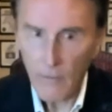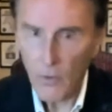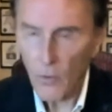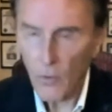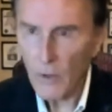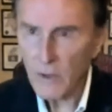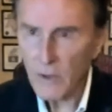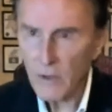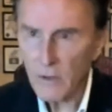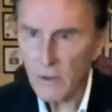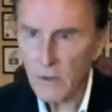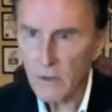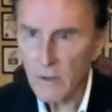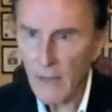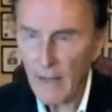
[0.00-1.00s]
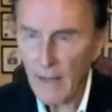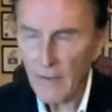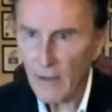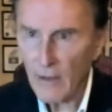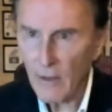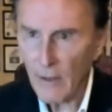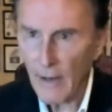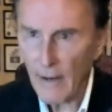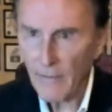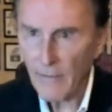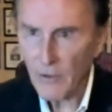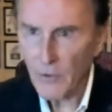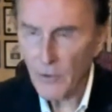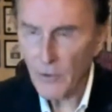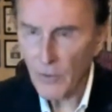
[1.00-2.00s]
Well, what does how they look have
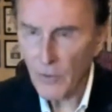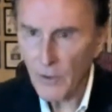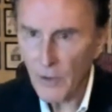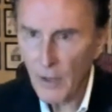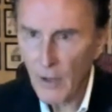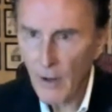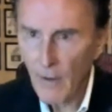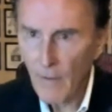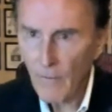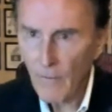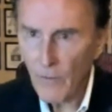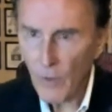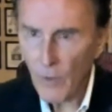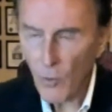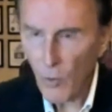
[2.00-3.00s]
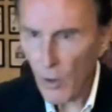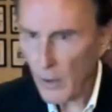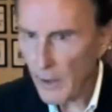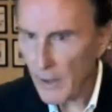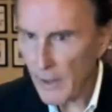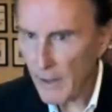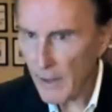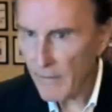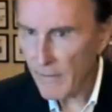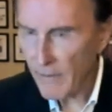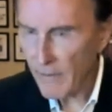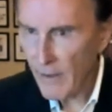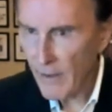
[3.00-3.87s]
to do with the quality of